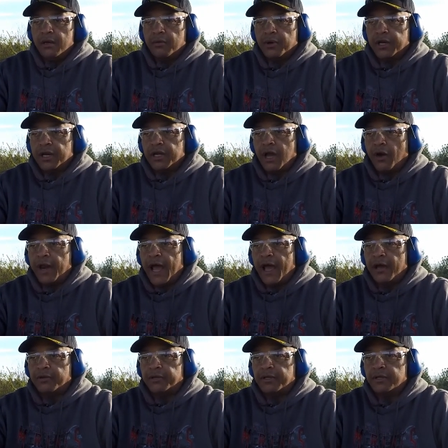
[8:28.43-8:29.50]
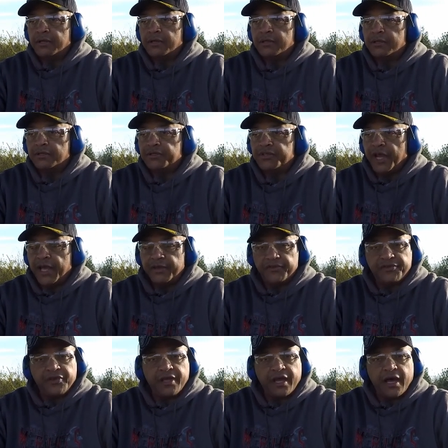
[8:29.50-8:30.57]
We're gonna go down,
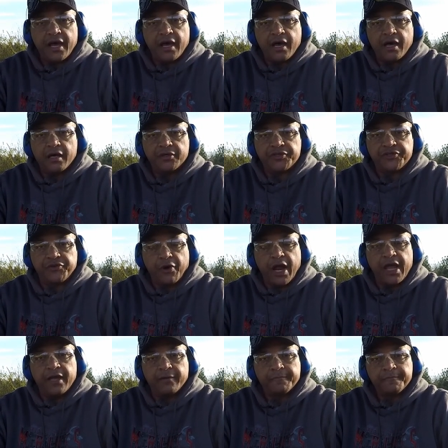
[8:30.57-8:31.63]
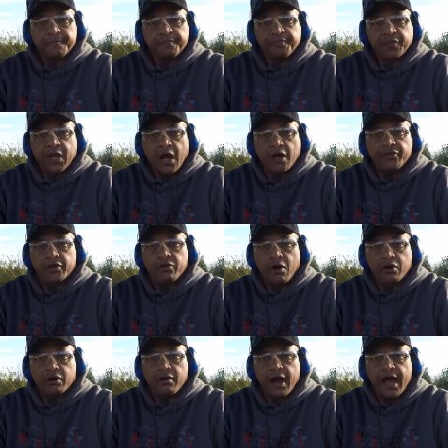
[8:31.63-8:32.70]
change the uh, string on the
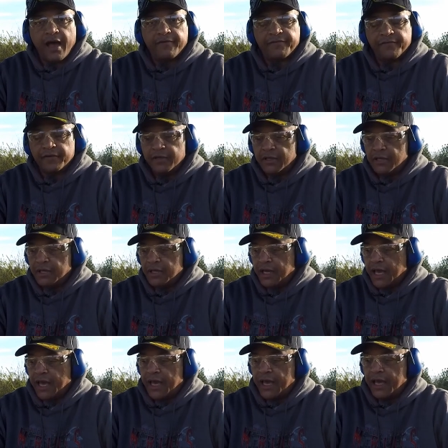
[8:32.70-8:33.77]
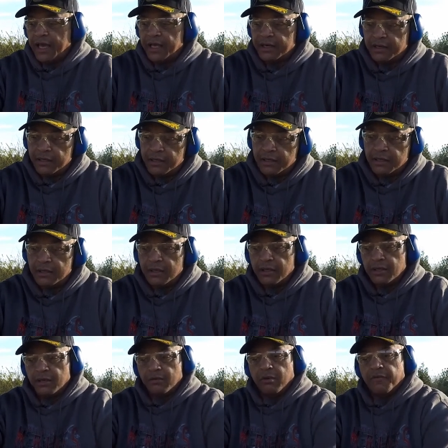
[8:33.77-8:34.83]
chronograph, and
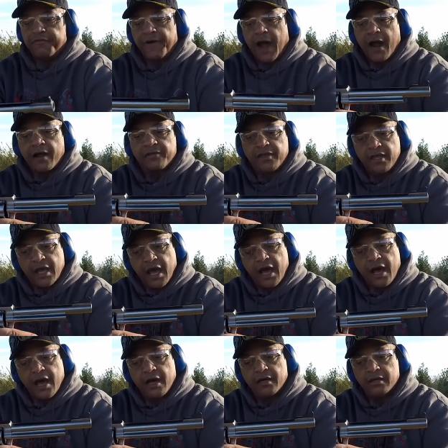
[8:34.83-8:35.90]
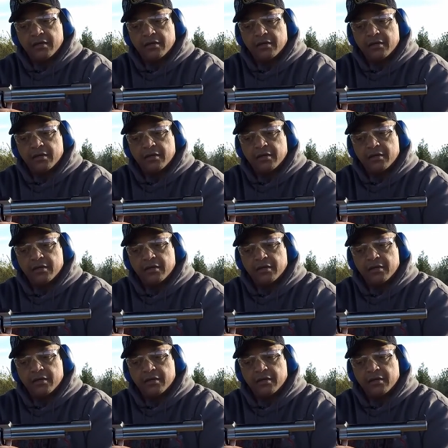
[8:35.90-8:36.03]
we'll fire the uh,